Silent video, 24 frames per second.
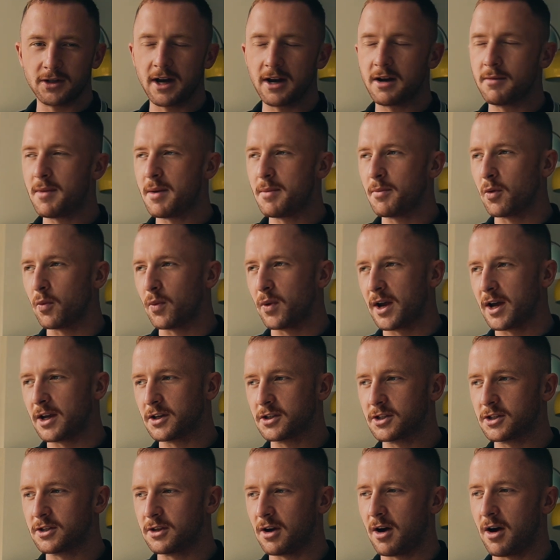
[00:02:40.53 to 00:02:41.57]
I remember when I
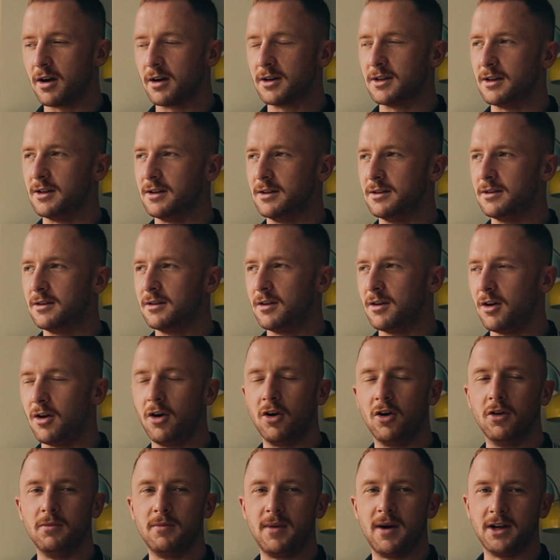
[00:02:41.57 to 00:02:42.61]
started
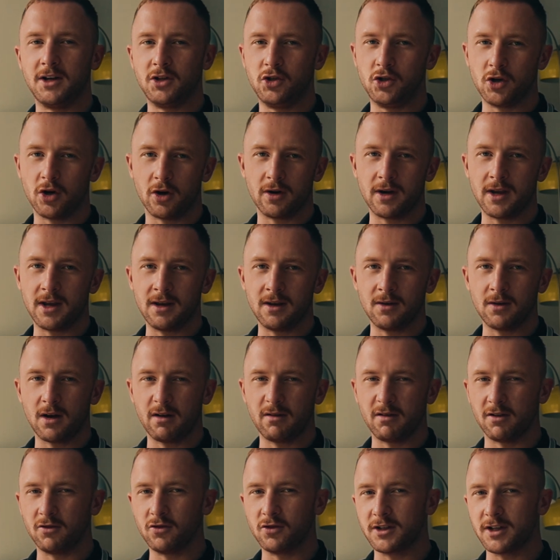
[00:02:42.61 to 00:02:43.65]
all my journey
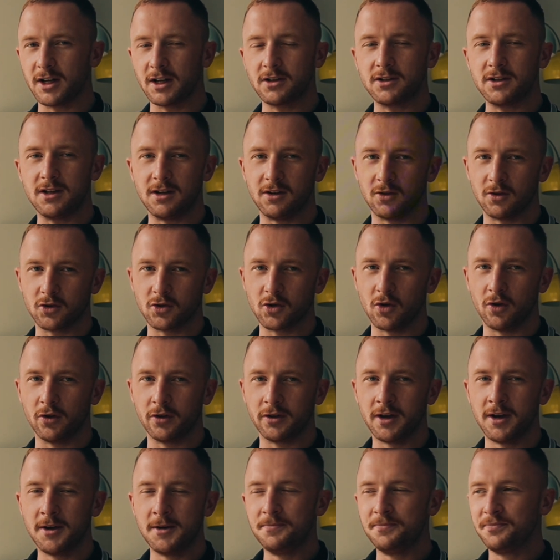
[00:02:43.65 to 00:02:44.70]
around 16 years
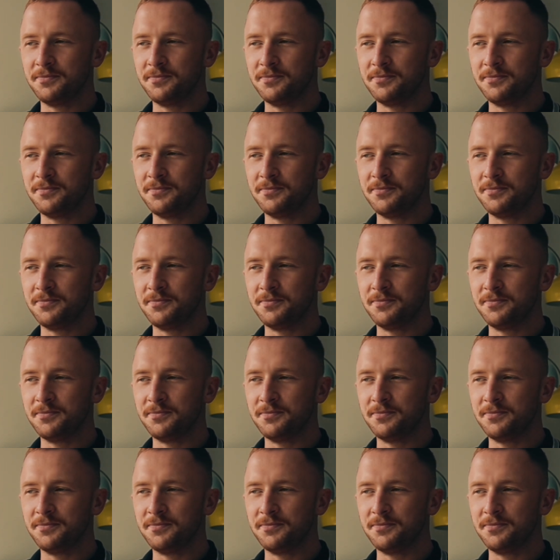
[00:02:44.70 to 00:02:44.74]
old,